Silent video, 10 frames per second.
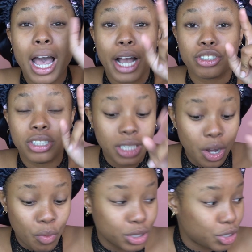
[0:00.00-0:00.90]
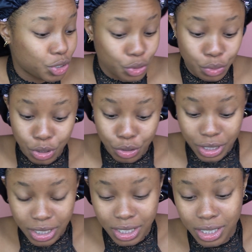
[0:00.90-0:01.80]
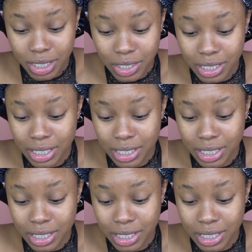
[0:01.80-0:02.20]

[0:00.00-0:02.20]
Actually, I wanted to recreate this look